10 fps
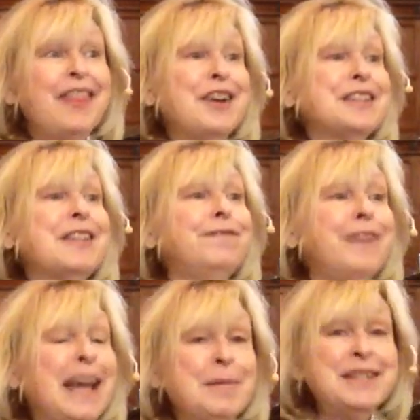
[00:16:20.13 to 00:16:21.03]
There's the
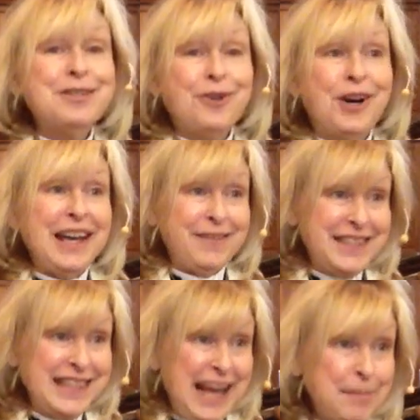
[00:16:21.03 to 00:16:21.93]
famous story of
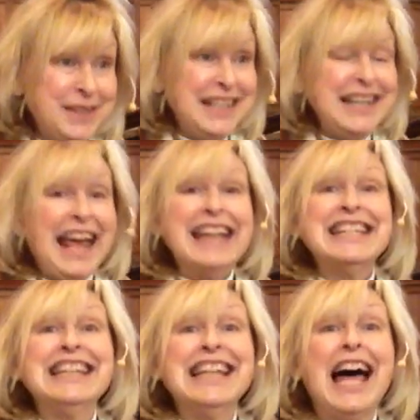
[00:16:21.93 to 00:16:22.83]
Samson
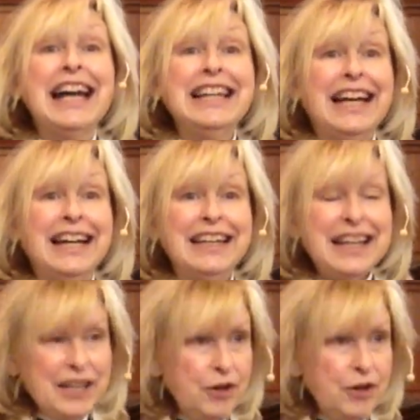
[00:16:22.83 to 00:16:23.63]
and Delilah.